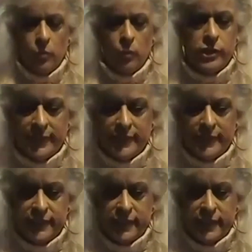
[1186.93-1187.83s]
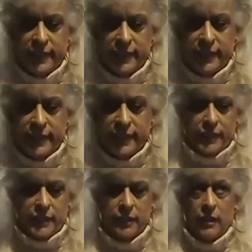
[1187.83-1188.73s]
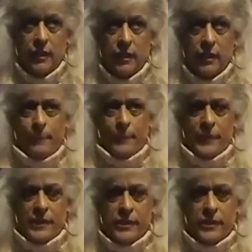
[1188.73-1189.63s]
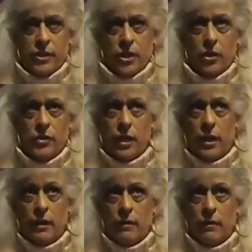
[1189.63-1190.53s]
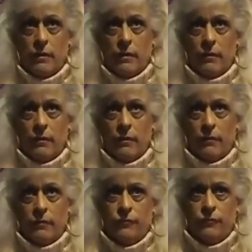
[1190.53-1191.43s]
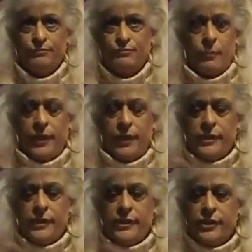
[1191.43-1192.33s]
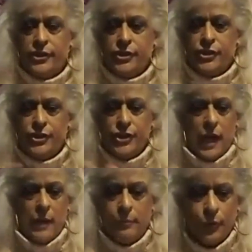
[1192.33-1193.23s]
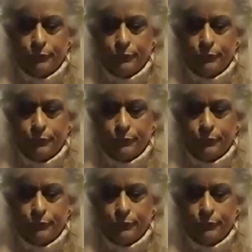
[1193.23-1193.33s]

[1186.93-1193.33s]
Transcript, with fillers: a dramatic series, four episodes of a pizza shop in Brooklyn.